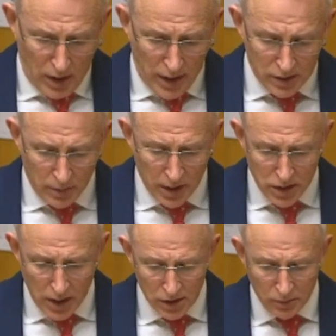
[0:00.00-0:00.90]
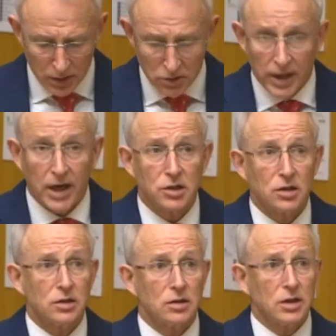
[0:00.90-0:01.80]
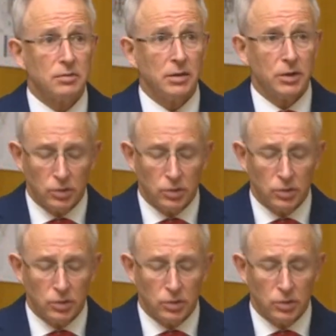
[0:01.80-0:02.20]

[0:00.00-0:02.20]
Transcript: Azerbaijan's military actions in September